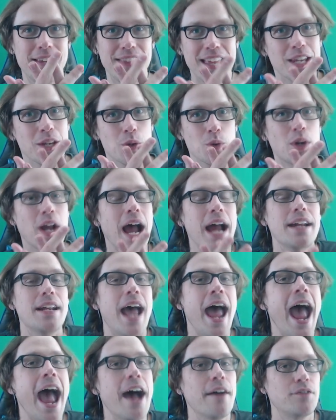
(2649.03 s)
that you kind of
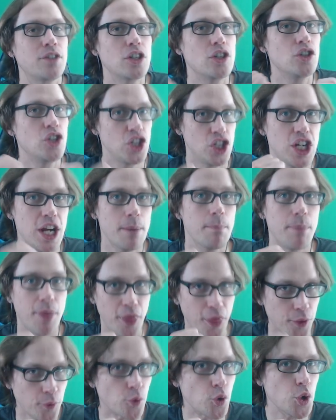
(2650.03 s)
have to chip
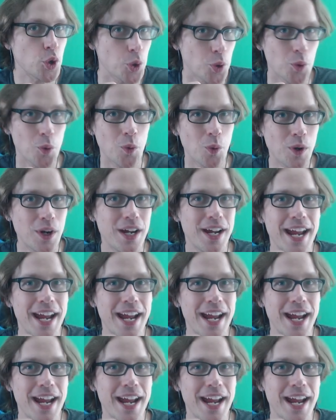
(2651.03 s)
through